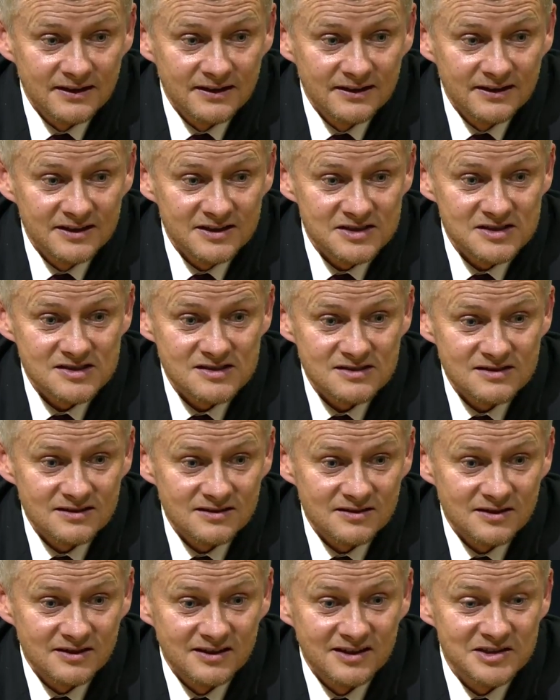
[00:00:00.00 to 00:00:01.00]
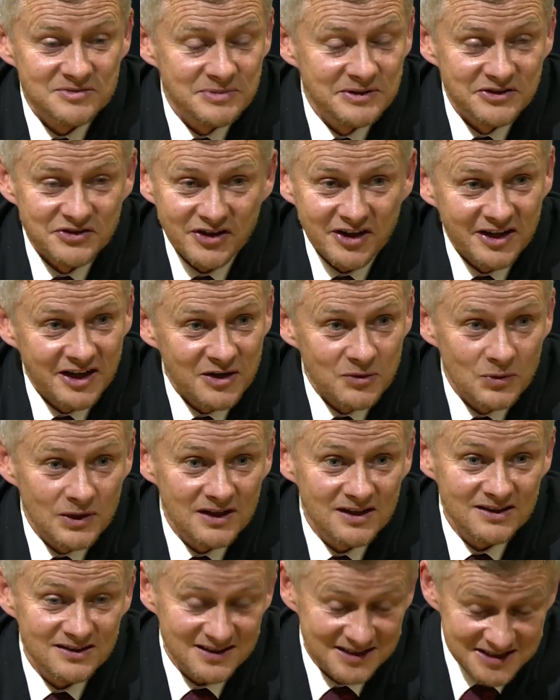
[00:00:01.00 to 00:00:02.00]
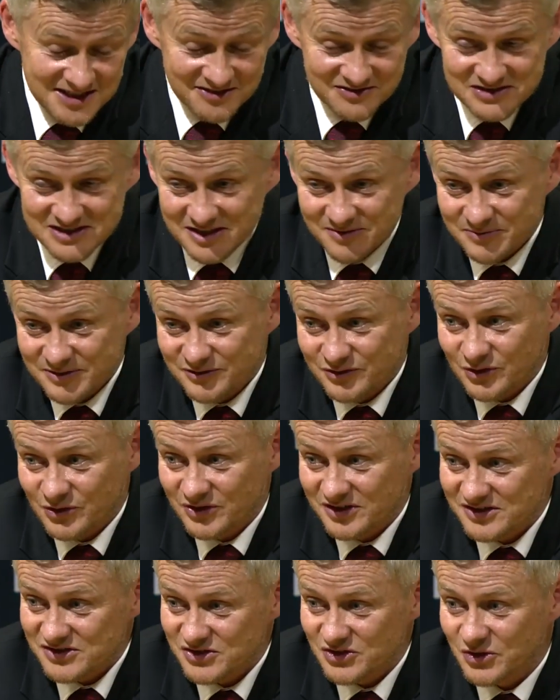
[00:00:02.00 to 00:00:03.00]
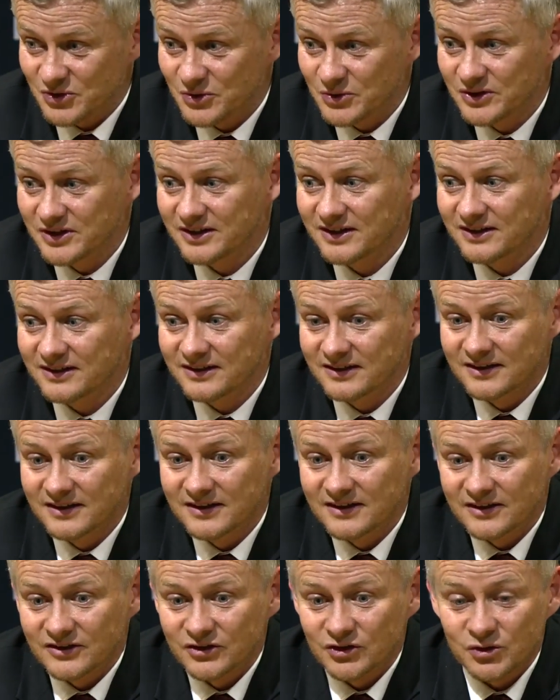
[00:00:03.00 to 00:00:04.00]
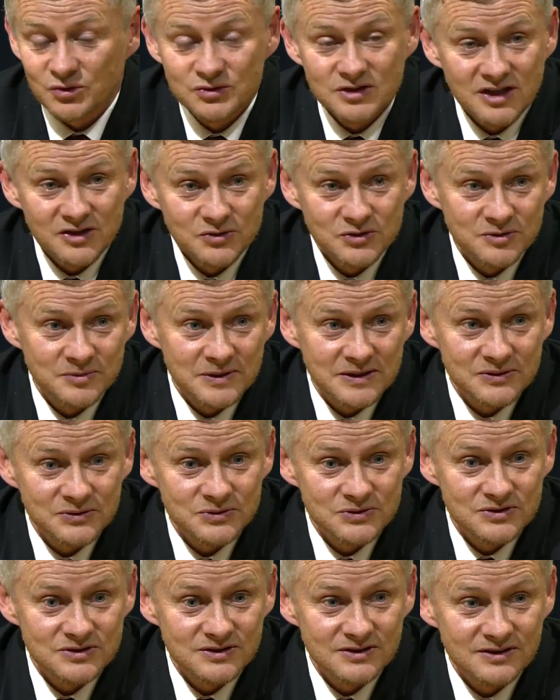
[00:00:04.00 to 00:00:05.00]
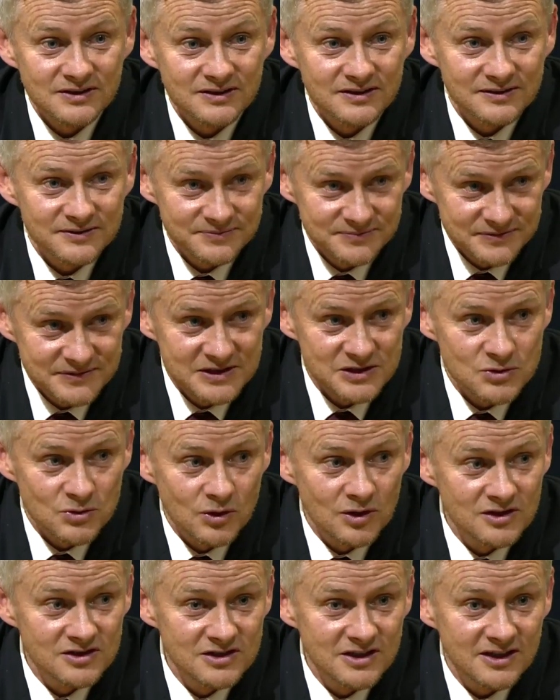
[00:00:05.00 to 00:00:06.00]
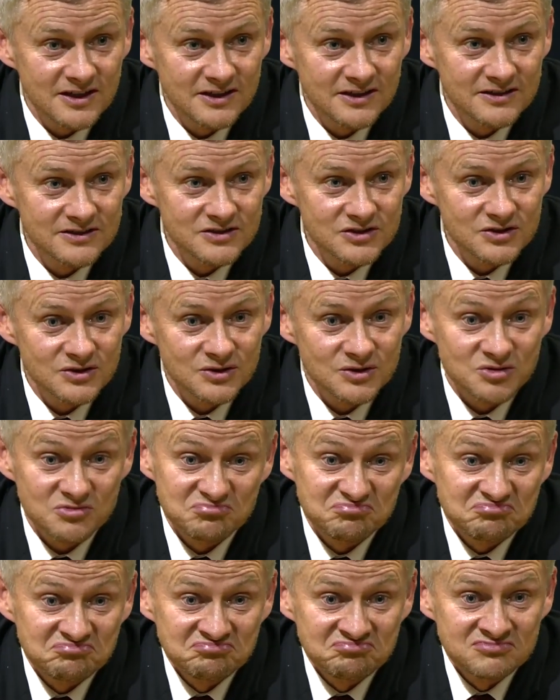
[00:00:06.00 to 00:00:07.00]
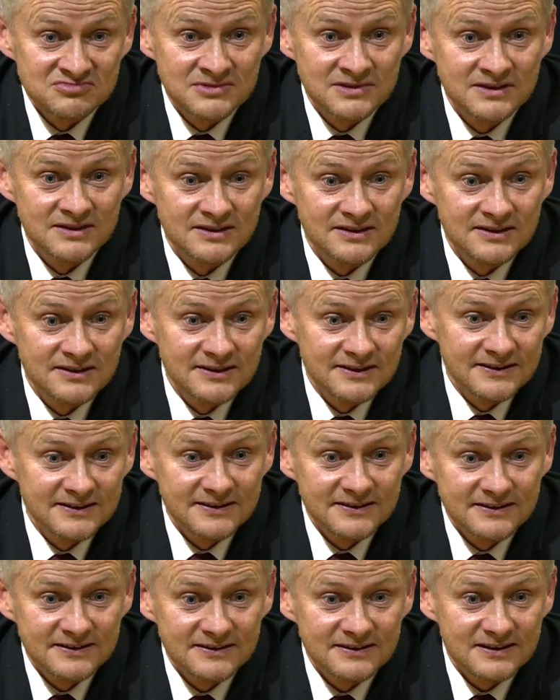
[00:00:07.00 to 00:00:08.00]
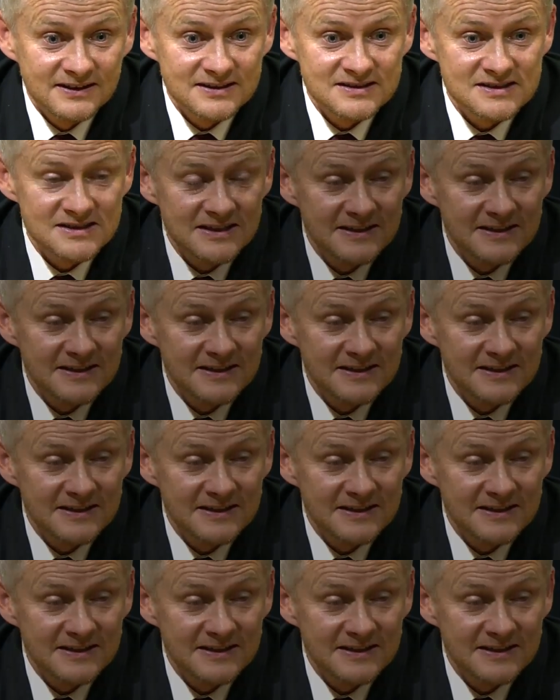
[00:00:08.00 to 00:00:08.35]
he's been training well. As I've said before, there's no doubt about his quality either. So let's